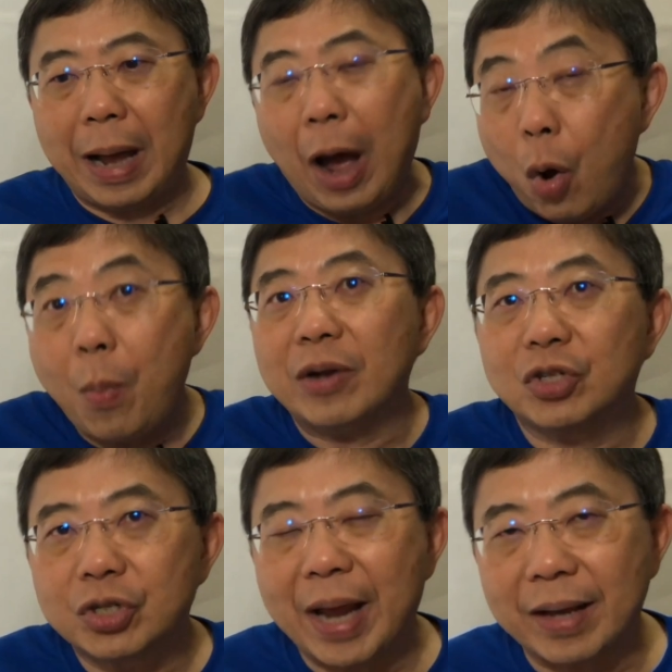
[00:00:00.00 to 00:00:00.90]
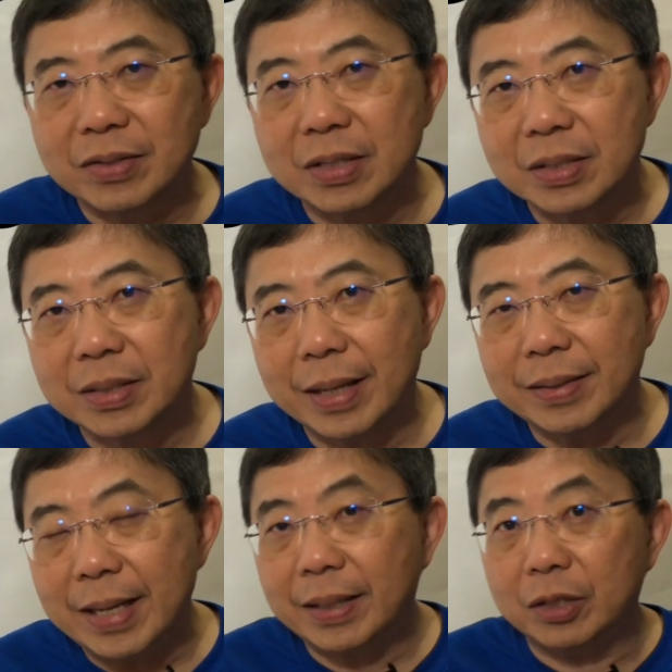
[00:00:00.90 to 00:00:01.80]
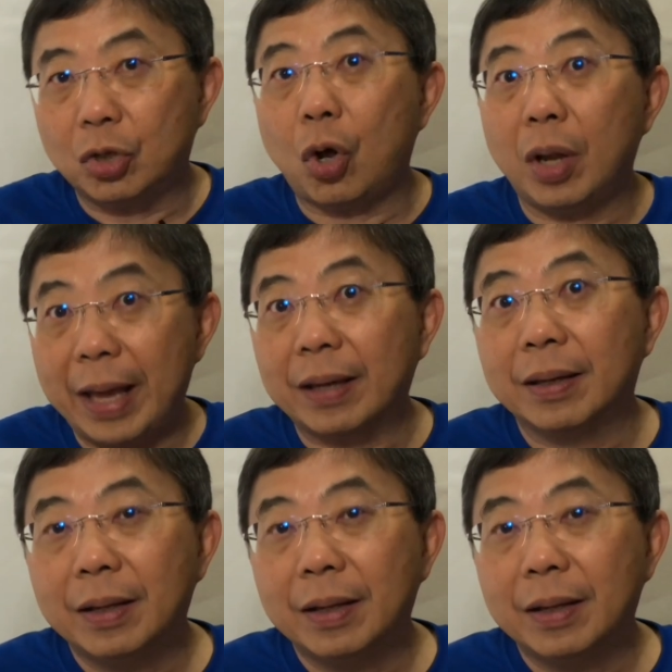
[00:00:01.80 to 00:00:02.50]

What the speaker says: how much taxes that they can collect